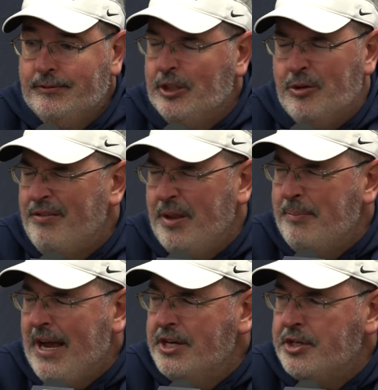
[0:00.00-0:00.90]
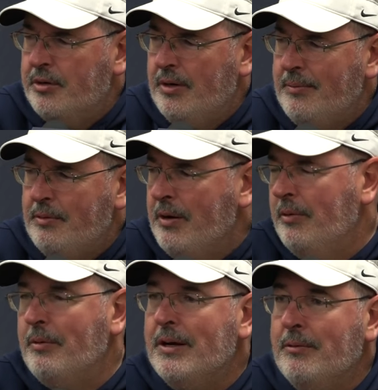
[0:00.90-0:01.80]
or rough and the passer, I mean,
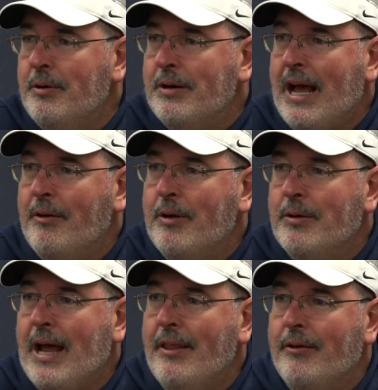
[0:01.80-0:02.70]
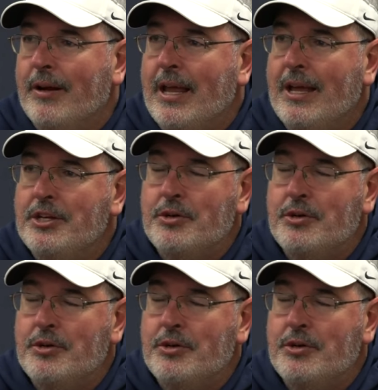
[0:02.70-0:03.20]
we were down there again.